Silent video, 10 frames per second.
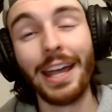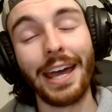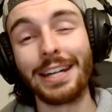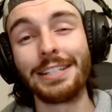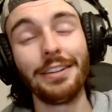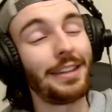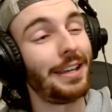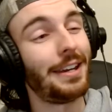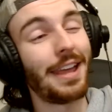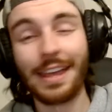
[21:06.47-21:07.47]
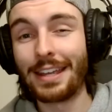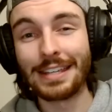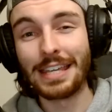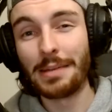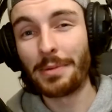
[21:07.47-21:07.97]
And until then,
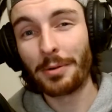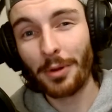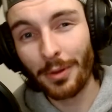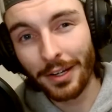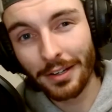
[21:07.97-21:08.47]
keep on rolling.